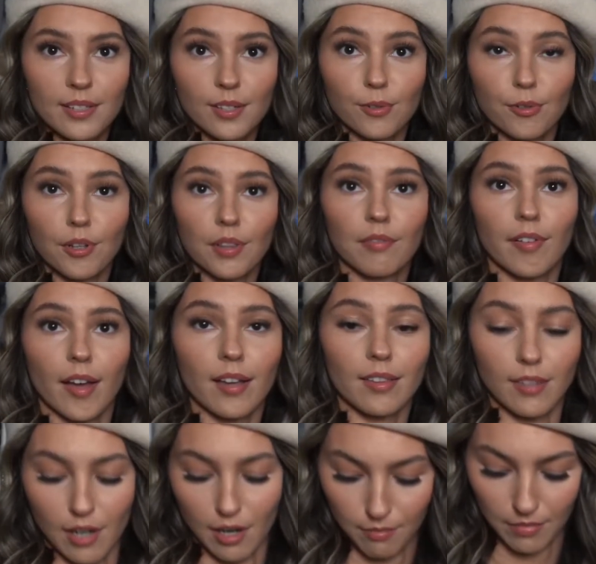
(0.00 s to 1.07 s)
ignore the fact
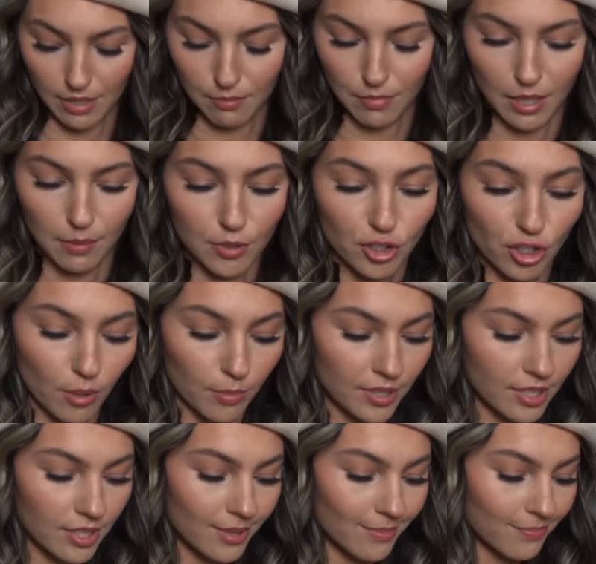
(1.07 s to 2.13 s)
that I'm in my
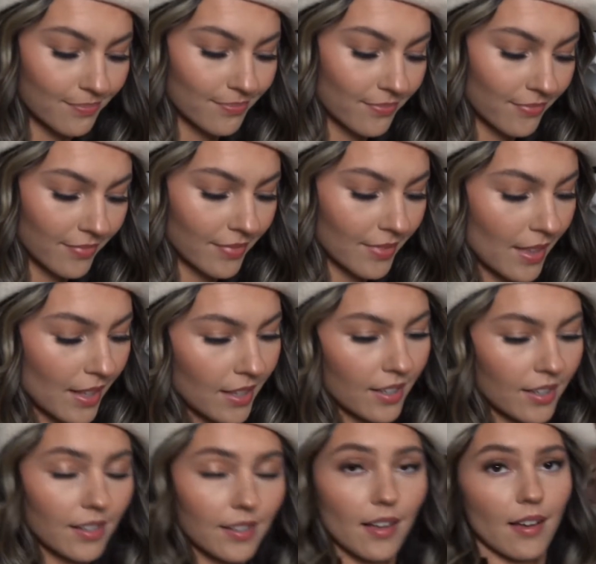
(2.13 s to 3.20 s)
pajamas.
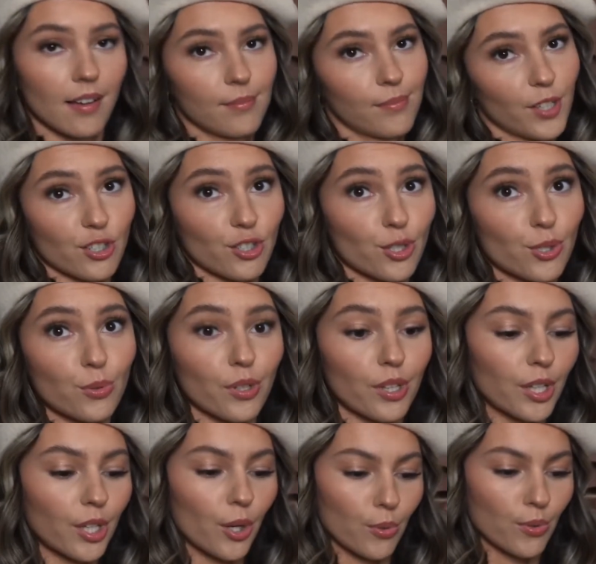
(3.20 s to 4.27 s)
They're just really
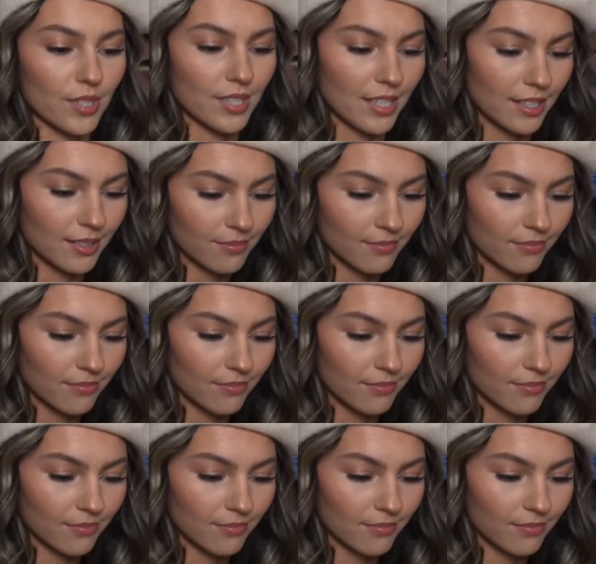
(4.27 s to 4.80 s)
cozy.